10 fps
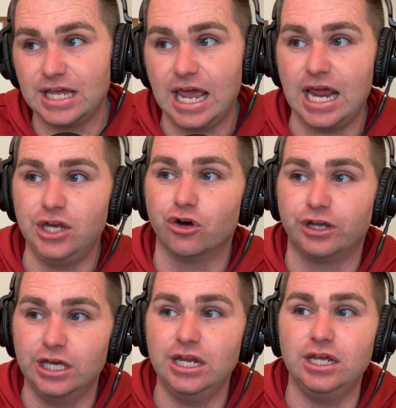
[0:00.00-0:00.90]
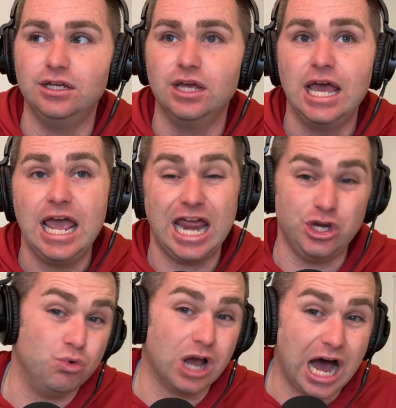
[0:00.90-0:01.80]
And
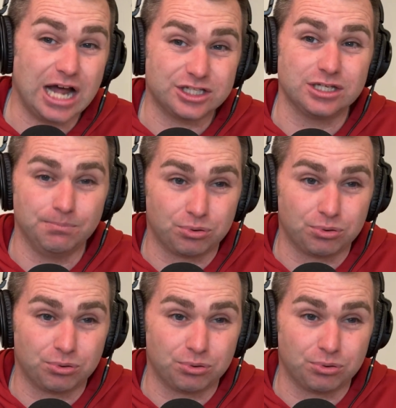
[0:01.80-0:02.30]
you got some